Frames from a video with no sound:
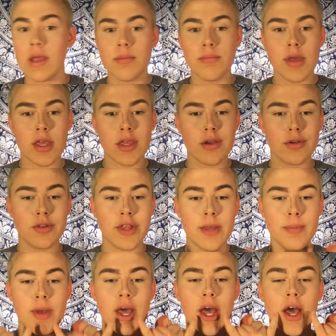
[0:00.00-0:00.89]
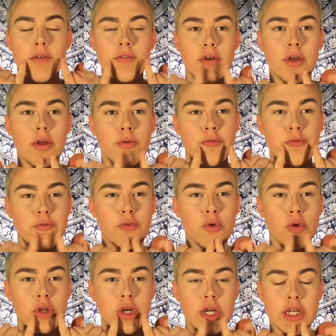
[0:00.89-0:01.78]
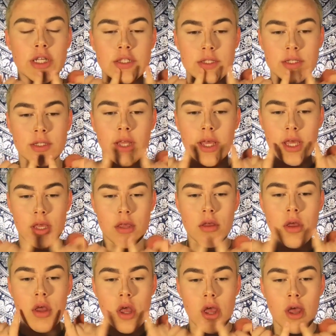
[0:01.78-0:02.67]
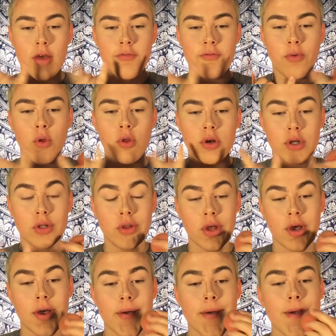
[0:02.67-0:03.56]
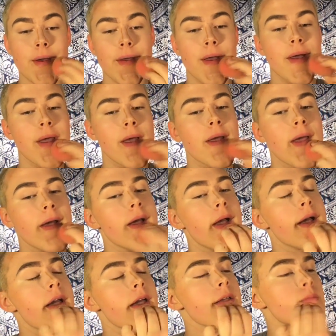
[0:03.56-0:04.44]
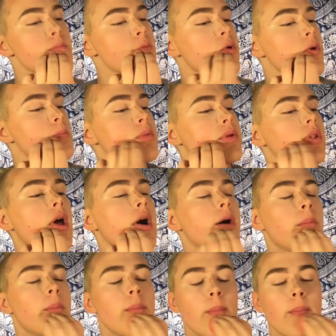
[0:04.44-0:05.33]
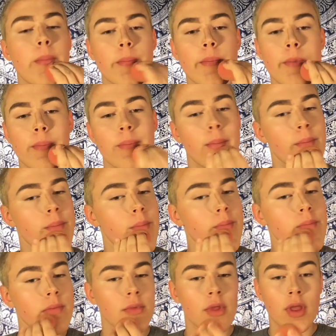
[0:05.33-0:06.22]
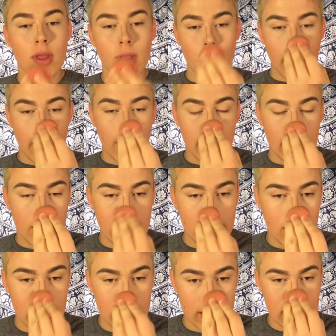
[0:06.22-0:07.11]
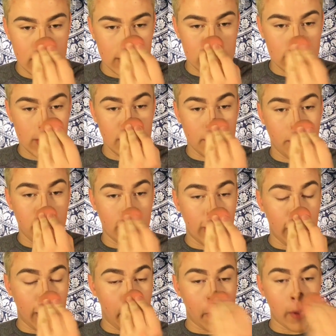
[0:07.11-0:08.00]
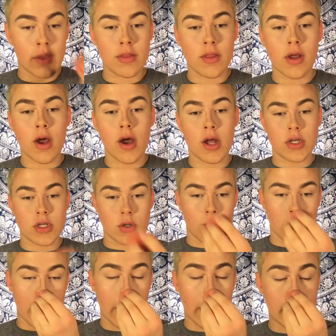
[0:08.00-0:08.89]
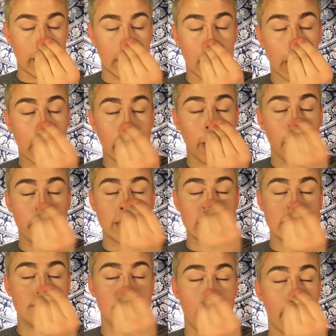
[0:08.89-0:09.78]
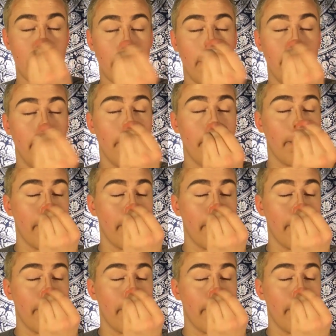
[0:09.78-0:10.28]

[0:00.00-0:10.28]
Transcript: make your lip have a fuller, look and more plump. And putting the contour in your Cupid's bow